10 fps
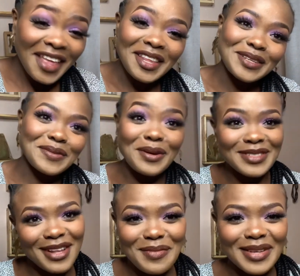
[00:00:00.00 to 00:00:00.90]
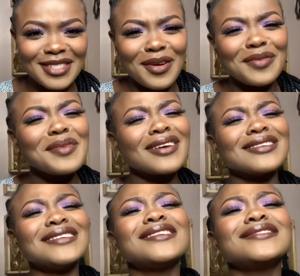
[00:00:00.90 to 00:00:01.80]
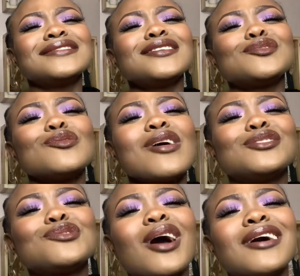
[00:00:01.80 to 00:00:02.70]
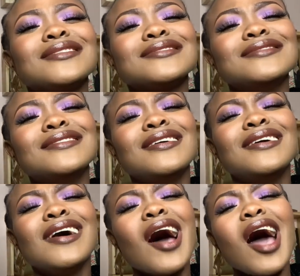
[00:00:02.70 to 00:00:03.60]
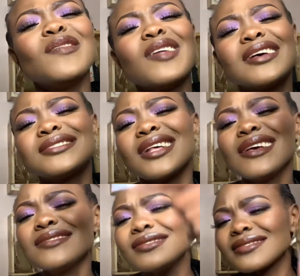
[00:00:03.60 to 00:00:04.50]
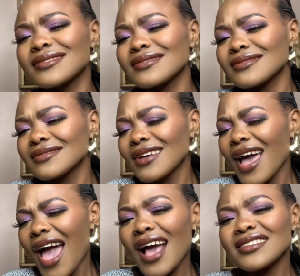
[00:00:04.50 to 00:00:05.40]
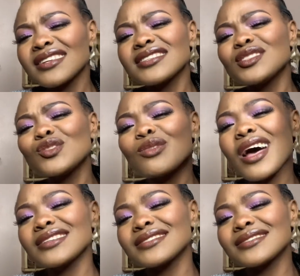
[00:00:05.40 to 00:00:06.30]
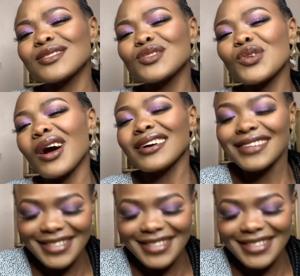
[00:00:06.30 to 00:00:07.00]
That's what I was telling myself. Like, isn't it so that you can have nice things? Isn't it so that you can...